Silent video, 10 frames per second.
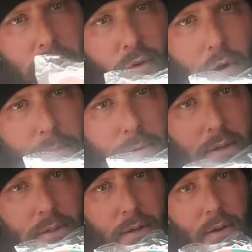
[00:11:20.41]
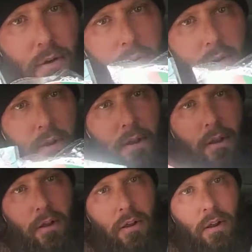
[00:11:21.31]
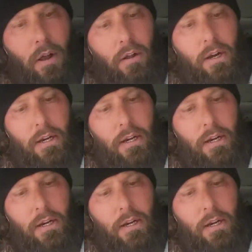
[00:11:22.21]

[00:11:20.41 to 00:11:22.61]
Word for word: anti-corporate, you know, all